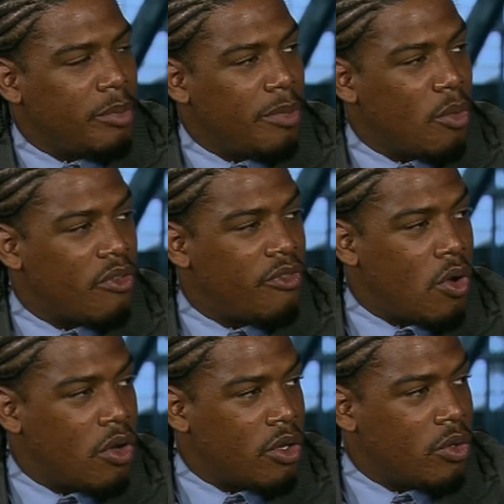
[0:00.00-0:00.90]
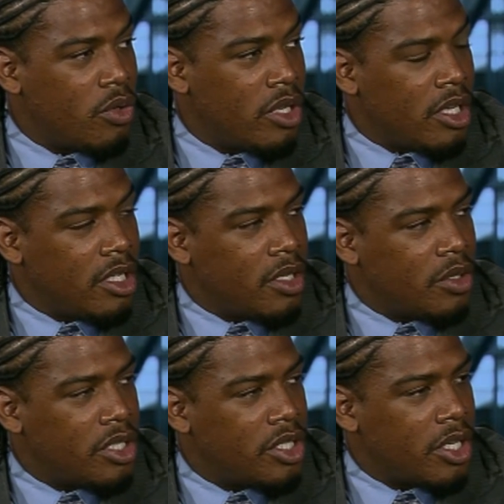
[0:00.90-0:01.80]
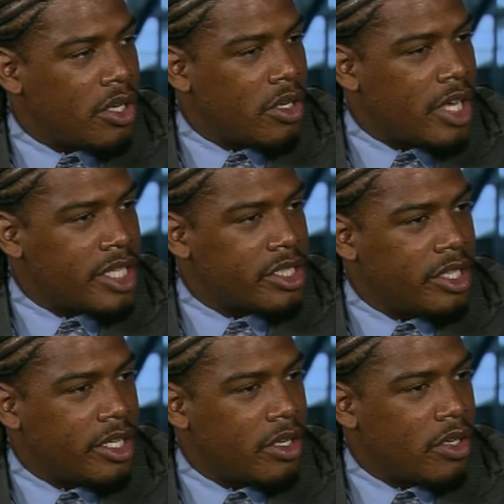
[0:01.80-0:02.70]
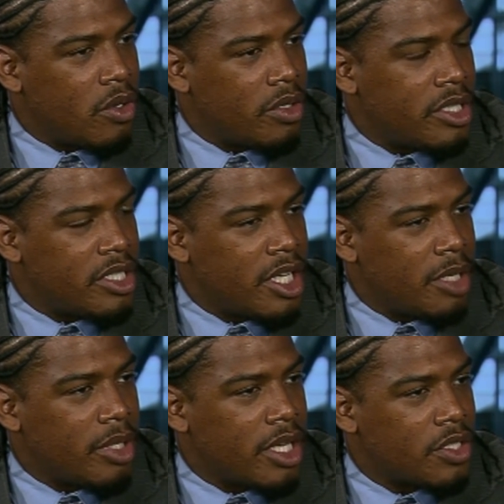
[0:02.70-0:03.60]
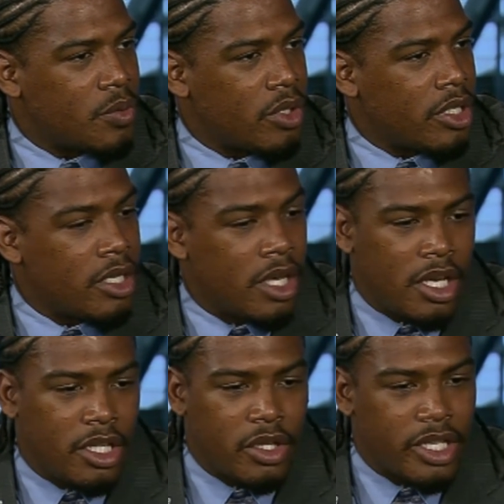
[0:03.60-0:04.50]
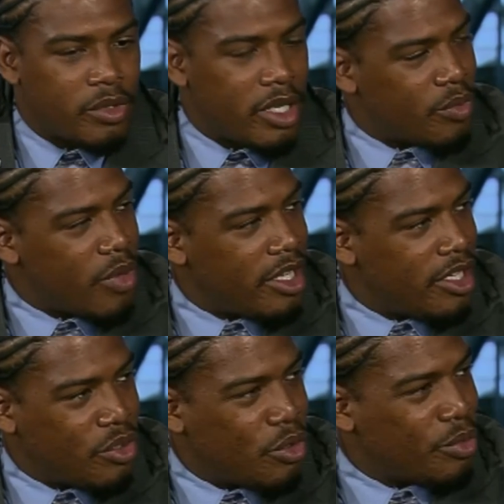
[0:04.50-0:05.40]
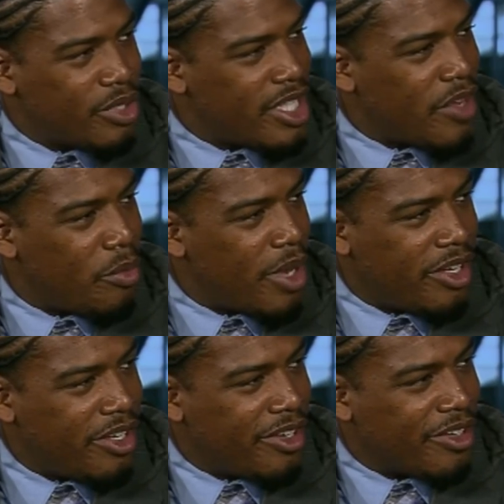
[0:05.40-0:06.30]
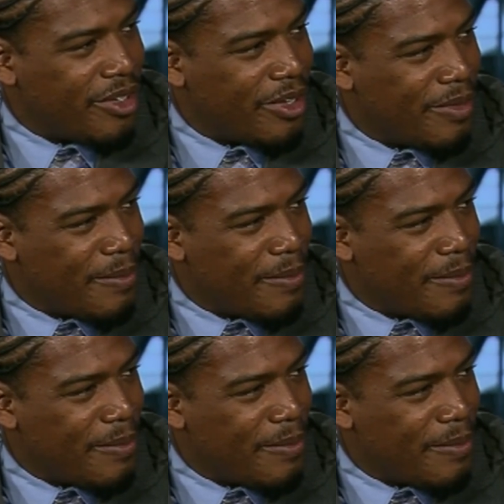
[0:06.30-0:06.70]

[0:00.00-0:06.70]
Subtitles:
more vocal, you know, this year as a leader on this team. And I just want to, you know, let's rally the troops and let's have a better year, you know.